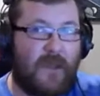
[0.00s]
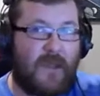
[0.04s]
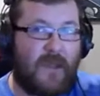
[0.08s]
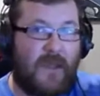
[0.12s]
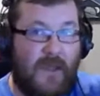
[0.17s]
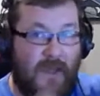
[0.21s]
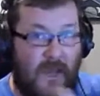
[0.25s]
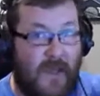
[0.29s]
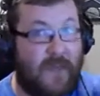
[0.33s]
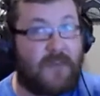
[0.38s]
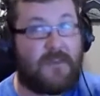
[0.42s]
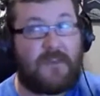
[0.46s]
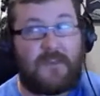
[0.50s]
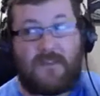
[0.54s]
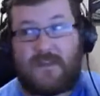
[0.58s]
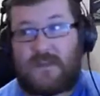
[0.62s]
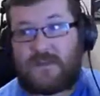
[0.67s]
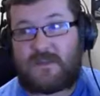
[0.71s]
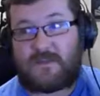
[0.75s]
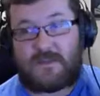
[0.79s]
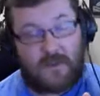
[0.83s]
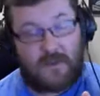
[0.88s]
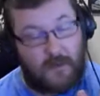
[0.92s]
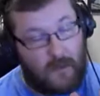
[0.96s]
And I think
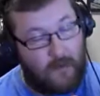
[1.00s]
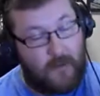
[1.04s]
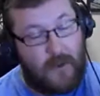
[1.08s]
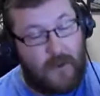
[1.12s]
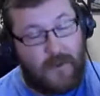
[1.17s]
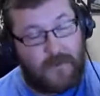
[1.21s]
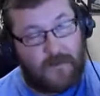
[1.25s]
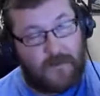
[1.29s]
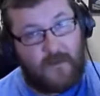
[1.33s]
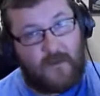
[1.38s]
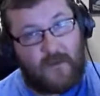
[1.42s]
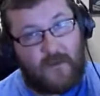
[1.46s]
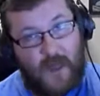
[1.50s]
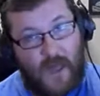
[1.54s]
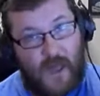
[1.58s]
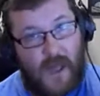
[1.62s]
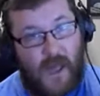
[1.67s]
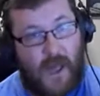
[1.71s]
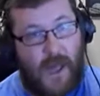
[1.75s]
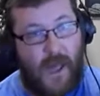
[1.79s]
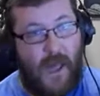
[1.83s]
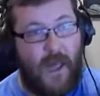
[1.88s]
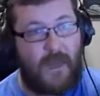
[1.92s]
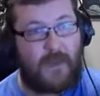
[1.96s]
that's incorrect.
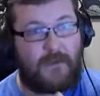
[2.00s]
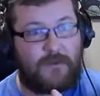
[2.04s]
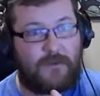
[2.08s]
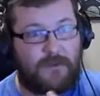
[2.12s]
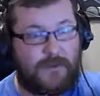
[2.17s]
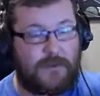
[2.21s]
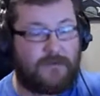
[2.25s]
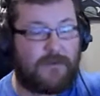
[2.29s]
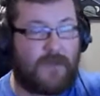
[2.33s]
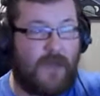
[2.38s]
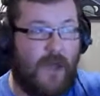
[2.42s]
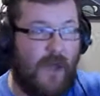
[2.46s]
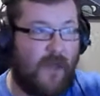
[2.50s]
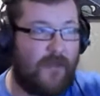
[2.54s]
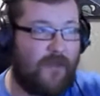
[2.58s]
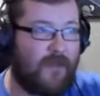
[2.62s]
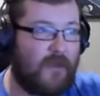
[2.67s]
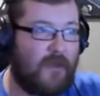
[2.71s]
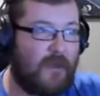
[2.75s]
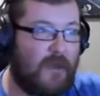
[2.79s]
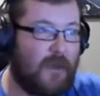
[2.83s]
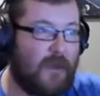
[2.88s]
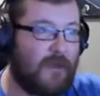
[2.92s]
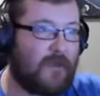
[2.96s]
I do not
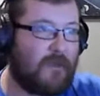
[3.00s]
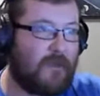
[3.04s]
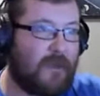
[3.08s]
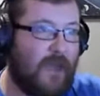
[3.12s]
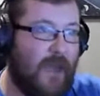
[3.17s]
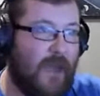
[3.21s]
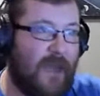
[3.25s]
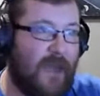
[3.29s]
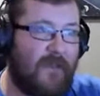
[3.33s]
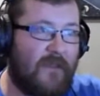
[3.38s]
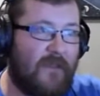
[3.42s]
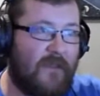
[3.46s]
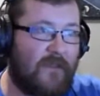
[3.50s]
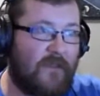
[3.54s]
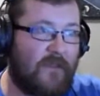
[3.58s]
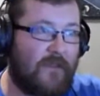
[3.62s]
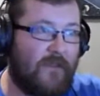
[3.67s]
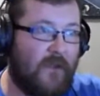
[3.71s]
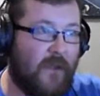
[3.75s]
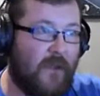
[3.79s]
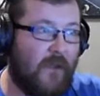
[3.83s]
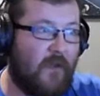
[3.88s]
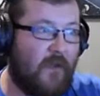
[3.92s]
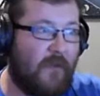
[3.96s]
think that the
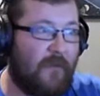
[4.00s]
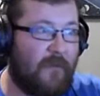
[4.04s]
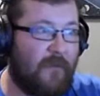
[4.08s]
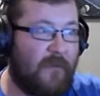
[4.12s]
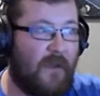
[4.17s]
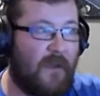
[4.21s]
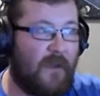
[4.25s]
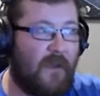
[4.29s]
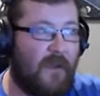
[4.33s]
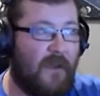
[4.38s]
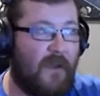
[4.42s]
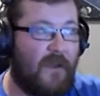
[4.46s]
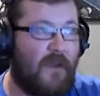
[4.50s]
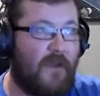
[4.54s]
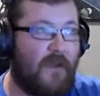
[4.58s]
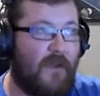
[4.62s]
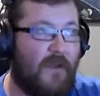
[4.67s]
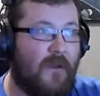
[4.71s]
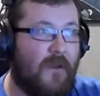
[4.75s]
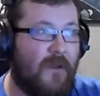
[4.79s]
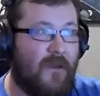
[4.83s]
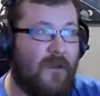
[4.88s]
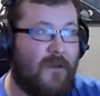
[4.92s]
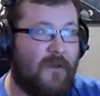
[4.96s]
film
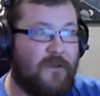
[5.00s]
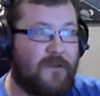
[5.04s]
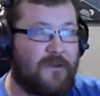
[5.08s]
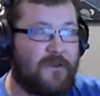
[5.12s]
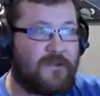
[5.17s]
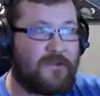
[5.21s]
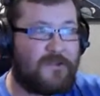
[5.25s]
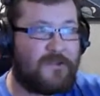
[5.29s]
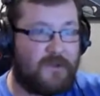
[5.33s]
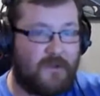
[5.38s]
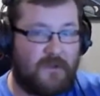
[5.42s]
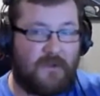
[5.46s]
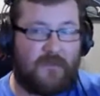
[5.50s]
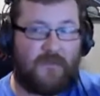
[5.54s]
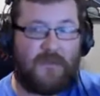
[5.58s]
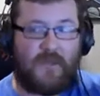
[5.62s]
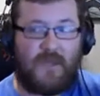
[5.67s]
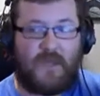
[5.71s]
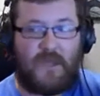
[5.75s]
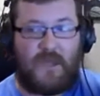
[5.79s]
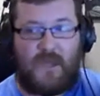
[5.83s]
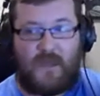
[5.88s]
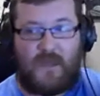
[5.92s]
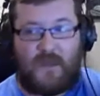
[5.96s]
should
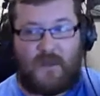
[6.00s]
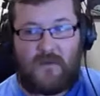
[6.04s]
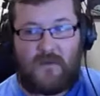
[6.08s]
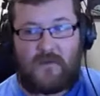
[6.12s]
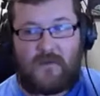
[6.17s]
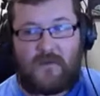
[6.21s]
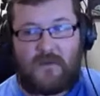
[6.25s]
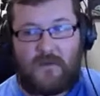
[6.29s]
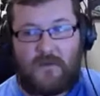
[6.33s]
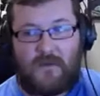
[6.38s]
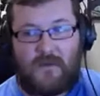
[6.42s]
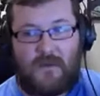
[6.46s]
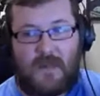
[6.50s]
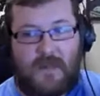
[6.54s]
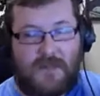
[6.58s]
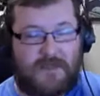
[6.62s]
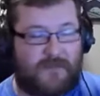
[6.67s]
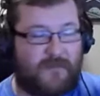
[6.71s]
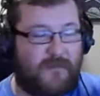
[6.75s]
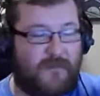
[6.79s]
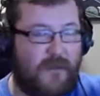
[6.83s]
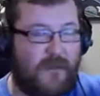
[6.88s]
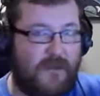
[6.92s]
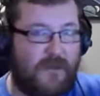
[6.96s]
be
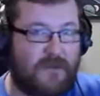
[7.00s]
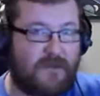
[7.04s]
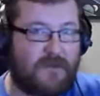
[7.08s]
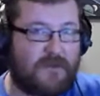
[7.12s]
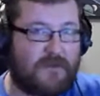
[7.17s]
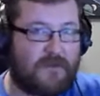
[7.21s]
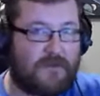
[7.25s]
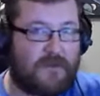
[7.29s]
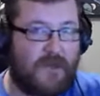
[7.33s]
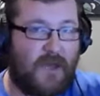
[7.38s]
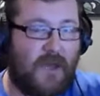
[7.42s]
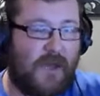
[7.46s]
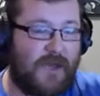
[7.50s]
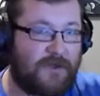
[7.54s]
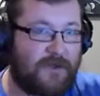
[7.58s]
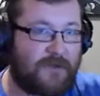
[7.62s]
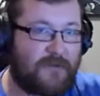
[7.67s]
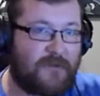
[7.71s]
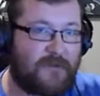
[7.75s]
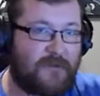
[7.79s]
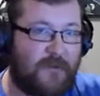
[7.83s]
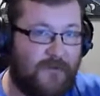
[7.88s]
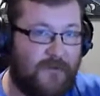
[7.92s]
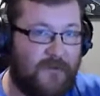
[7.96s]
classified as the
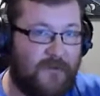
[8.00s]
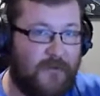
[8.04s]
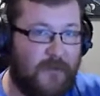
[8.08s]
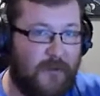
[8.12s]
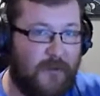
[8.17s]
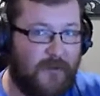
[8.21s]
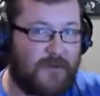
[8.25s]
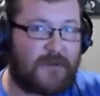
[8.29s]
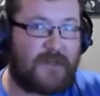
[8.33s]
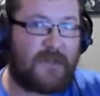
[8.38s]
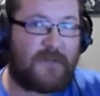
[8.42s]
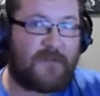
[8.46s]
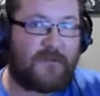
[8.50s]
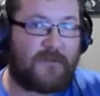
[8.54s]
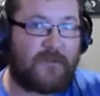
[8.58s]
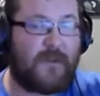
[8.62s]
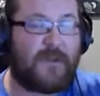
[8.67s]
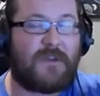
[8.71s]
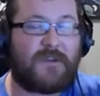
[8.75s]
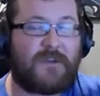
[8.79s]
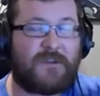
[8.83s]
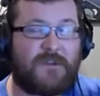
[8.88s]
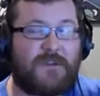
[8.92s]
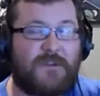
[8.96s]
highest grossing film of all times
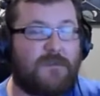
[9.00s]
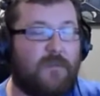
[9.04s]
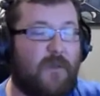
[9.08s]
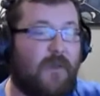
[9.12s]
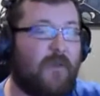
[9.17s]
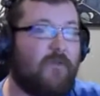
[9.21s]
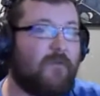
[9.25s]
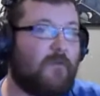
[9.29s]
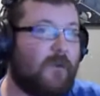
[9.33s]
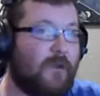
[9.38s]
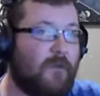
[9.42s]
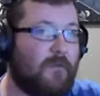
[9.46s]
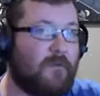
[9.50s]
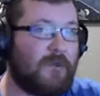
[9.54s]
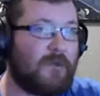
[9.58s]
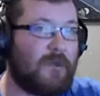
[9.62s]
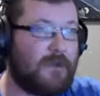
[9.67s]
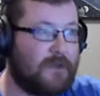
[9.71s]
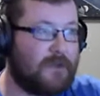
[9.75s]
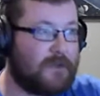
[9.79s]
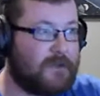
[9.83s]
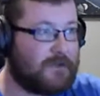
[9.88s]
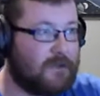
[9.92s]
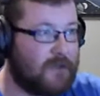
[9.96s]
because it's been
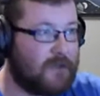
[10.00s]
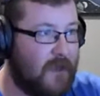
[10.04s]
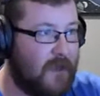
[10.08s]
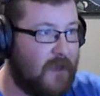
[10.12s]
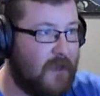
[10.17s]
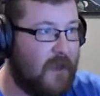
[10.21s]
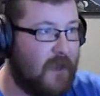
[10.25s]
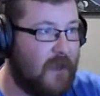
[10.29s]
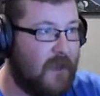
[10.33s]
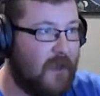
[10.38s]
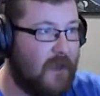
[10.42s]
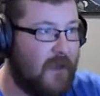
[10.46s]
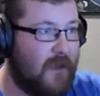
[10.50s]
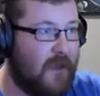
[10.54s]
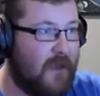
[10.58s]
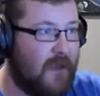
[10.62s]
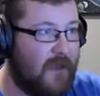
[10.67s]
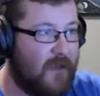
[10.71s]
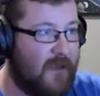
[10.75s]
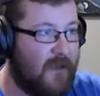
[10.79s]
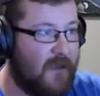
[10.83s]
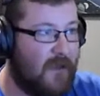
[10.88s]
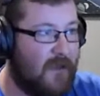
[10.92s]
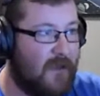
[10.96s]
re-released
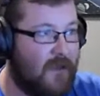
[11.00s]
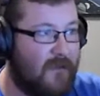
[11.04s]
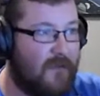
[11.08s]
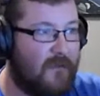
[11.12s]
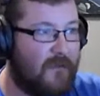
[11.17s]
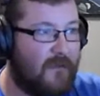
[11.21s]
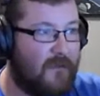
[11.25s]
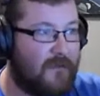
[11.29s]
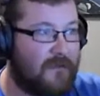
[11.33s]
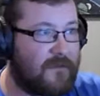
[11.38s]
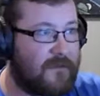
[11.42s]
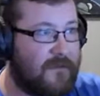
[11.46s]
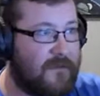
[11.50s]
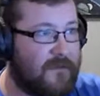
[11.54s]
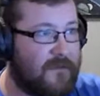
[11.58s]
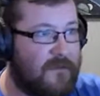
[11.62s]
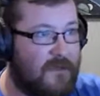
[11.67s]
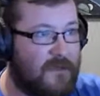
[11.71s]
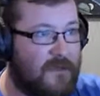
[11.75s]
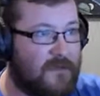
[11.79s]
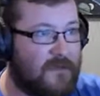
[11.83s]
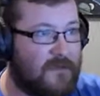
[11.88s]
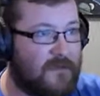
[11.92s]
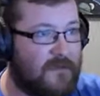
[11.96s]

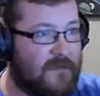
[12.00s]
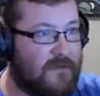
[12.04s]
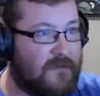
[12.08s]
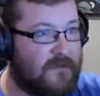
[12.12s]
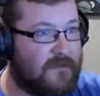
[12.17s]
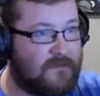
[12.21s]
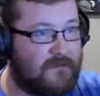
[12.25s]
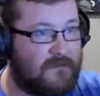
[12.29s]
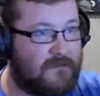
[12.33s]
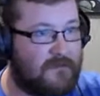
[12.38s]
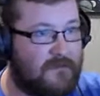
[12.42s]
since